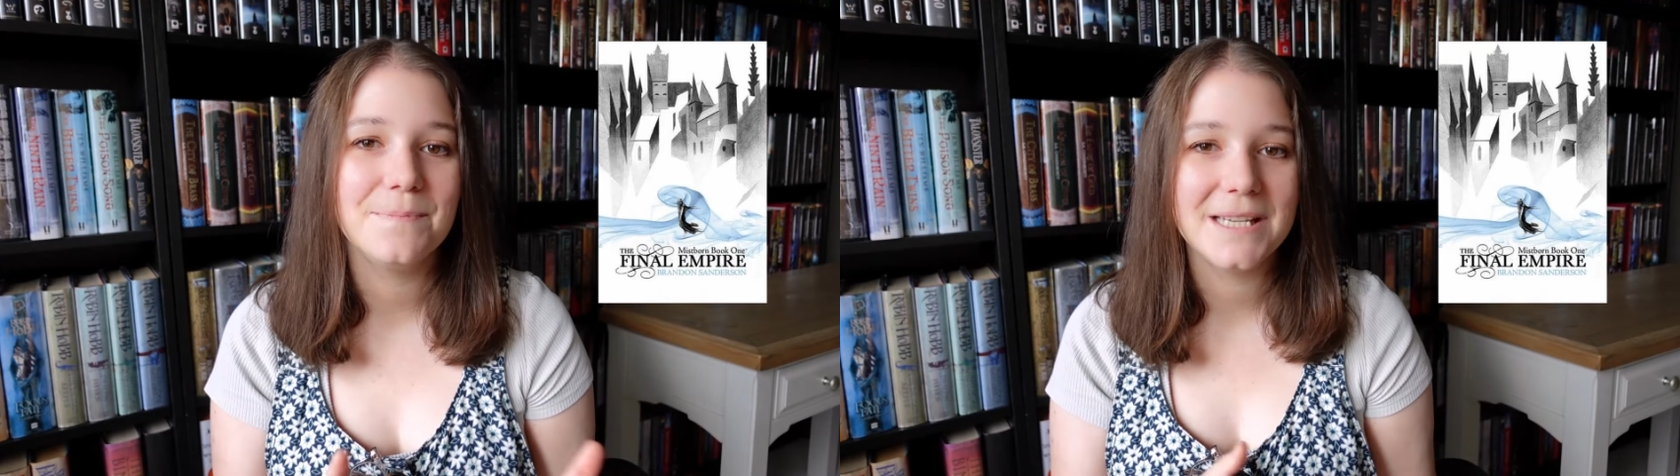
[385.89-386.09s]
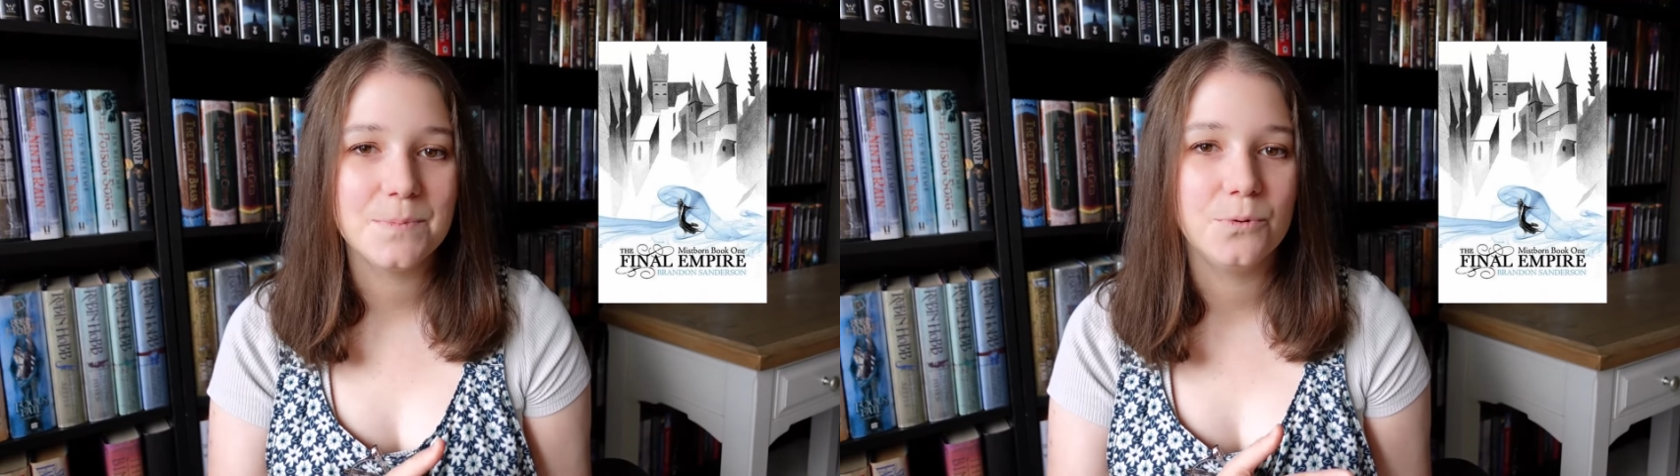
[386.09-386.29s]

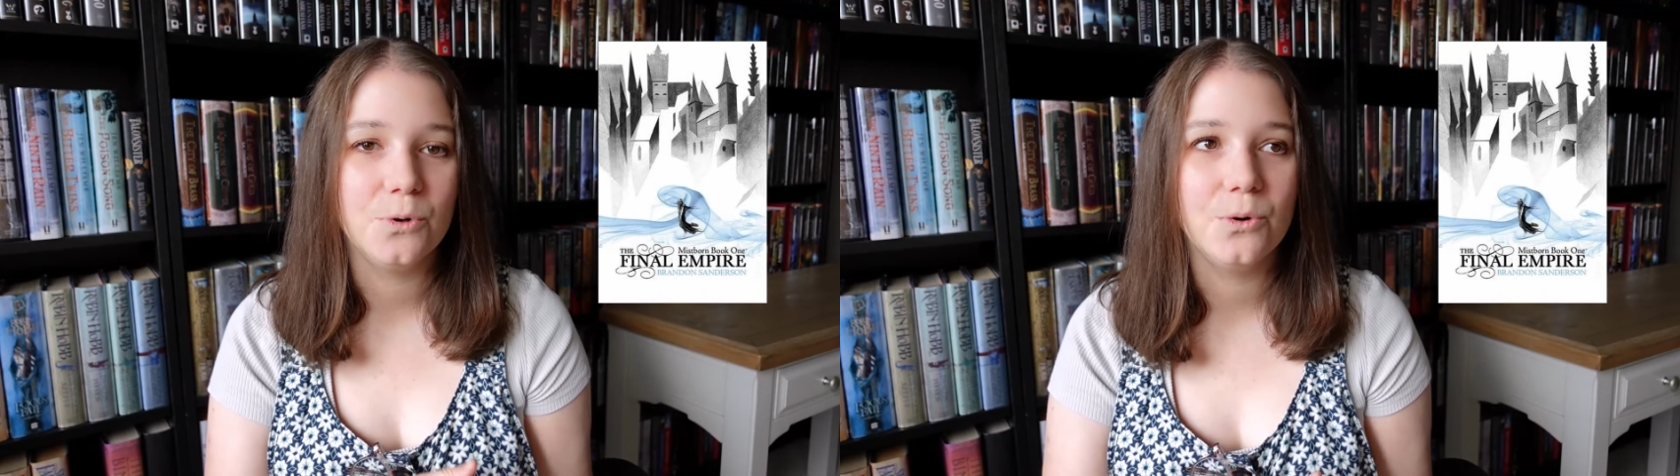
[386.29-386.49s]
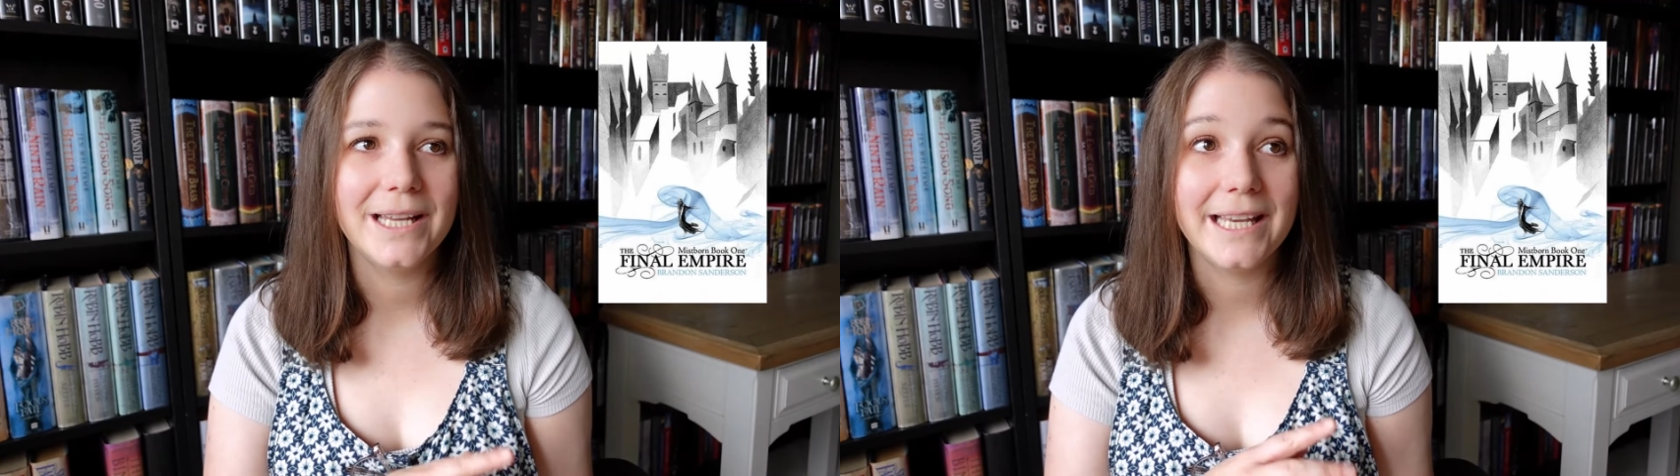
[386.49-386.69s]

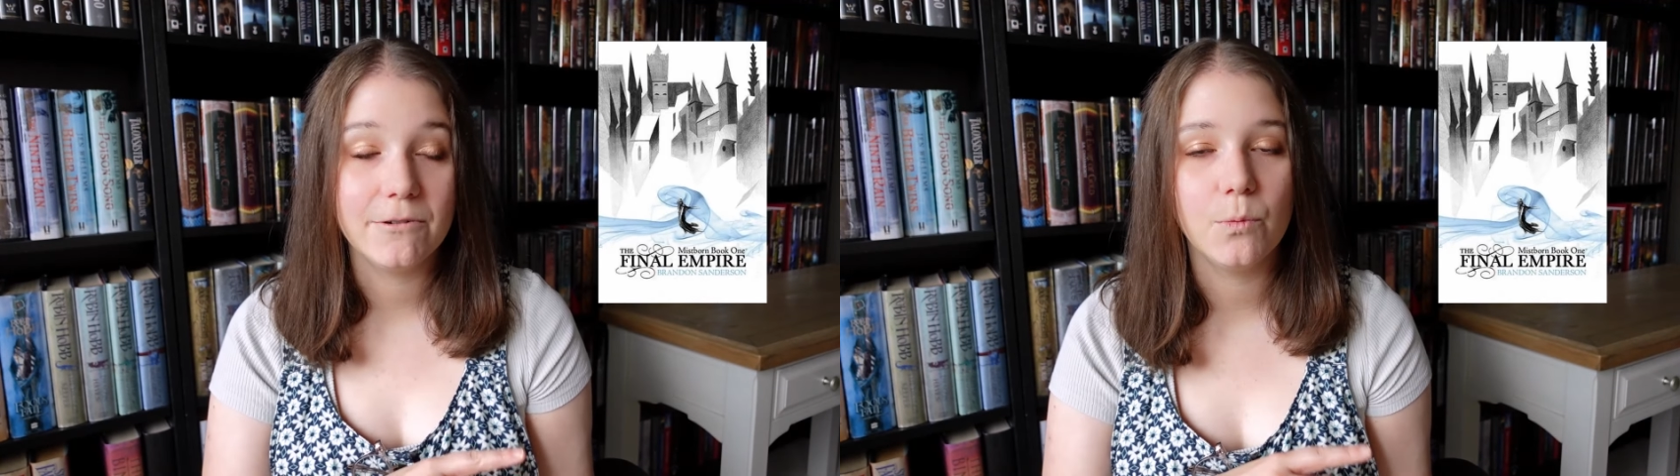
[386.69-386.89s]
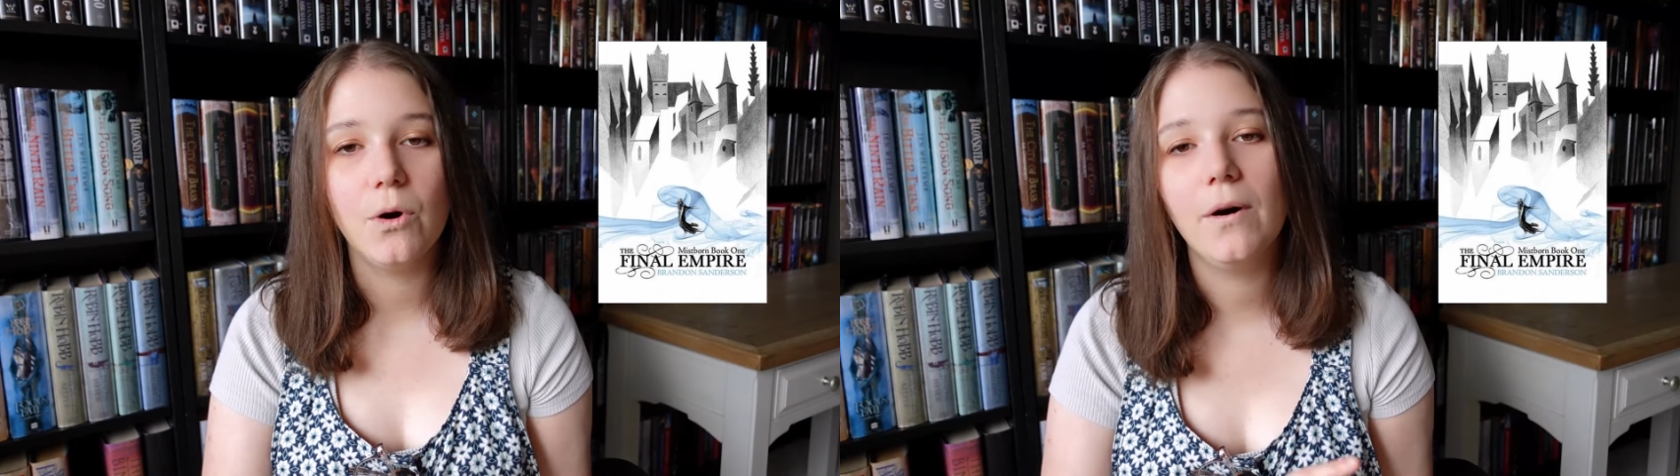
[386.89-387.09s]
Mistborn
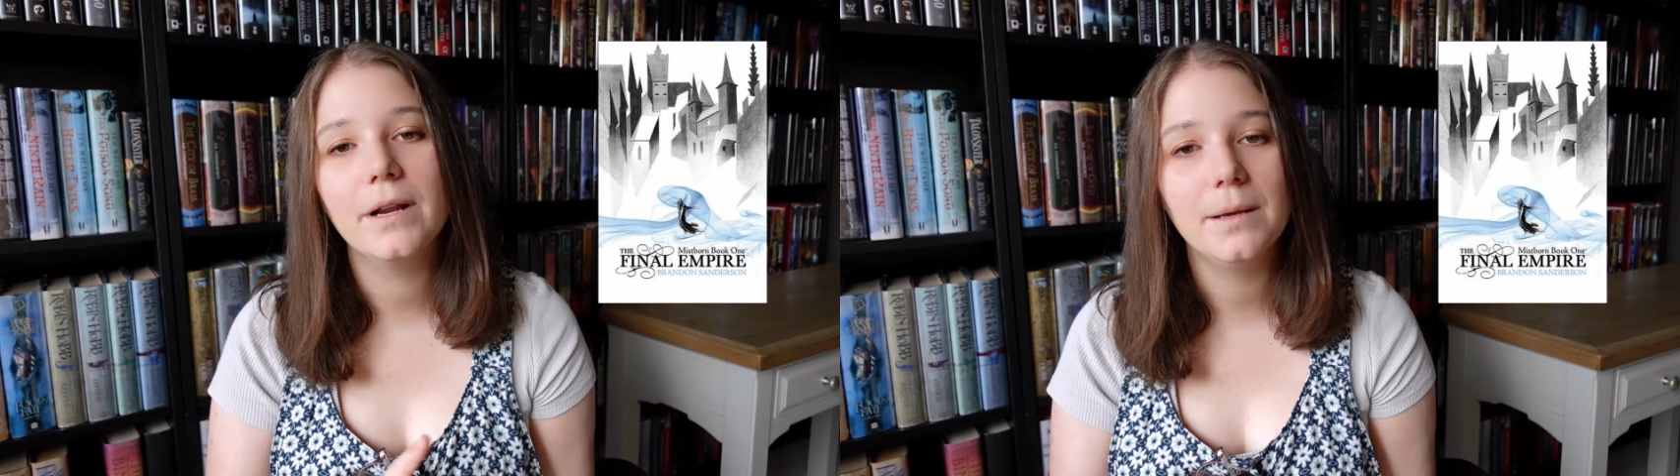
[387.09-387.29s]
Era 1